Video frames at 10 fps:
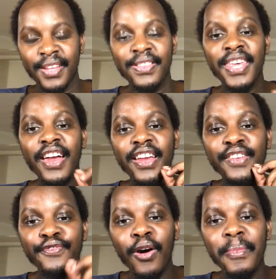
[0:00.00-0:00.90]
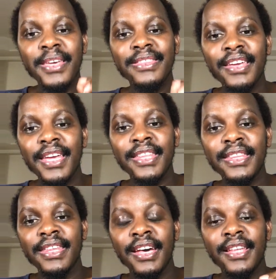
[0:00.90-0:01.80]
They are informing
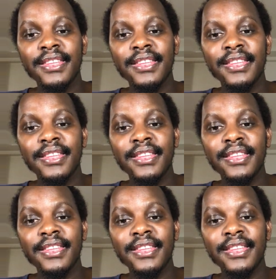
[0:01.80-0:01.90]
the